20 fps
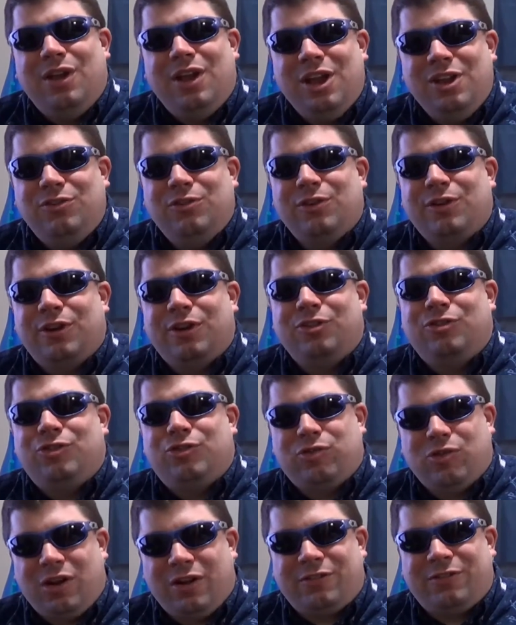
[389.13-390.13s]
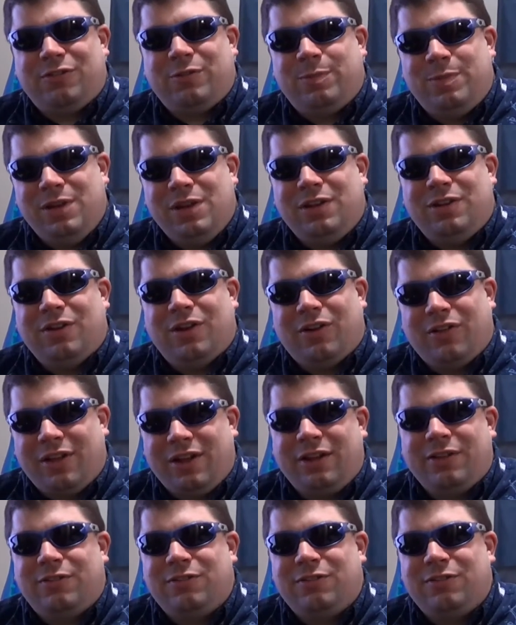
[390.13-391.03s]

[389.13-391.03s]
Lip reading: He took a truck speaker, like a